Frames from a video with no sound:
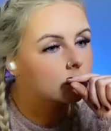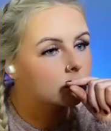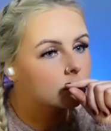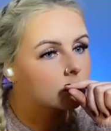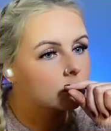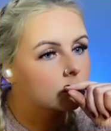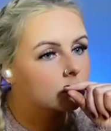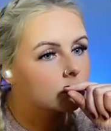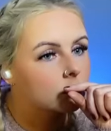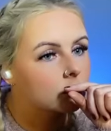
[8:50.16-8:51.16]

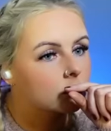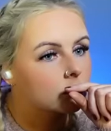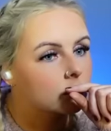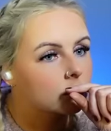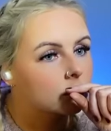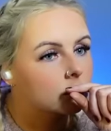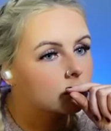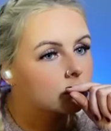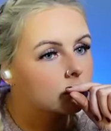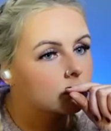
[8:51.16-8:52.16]

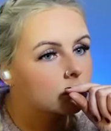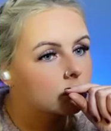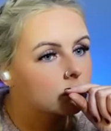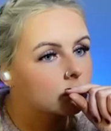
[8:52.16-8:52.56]
(not speaking)